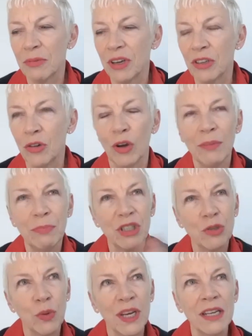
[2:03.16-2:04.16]
you know in
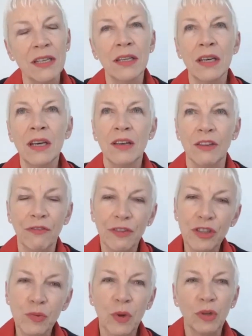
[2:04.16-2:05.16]
between the
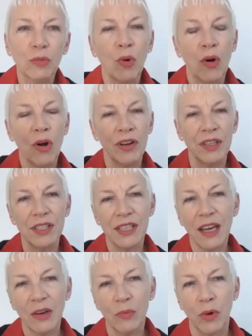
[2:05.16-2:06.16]
first world war and the
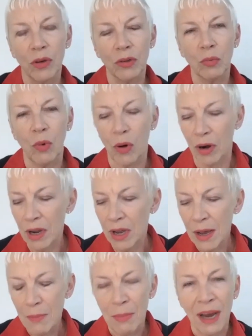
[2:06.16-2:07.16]
second world war
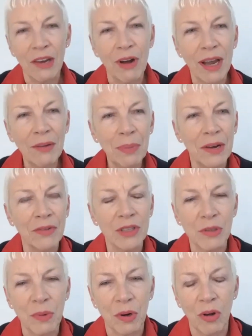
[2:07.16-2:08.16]
my
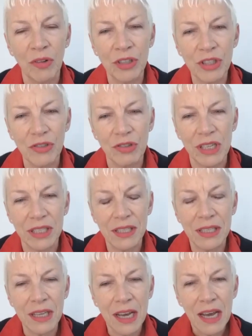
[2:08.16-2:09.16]
grandparents were on the
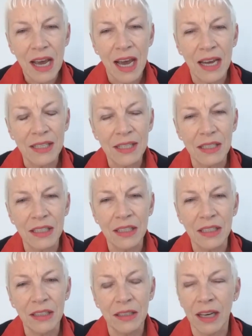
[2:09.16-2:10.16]
streets as
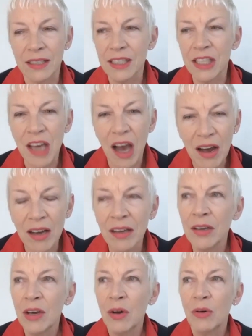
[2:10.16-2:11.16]
as young
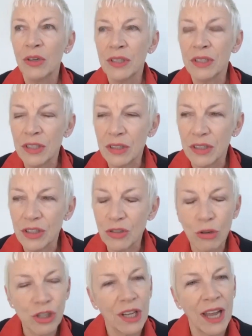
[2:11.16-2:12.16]

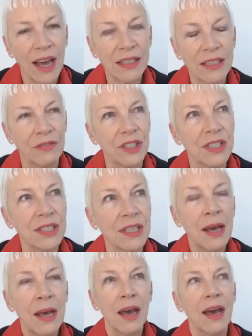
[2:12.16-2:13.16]
social activists
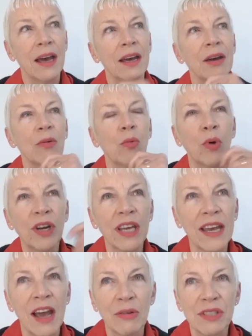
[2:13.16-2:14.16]
uh,
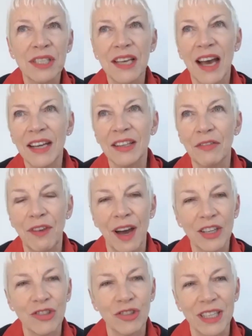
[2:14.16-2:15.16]
working outside the
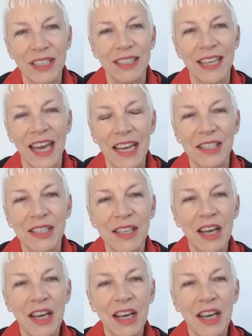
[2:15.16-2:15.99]
factory gates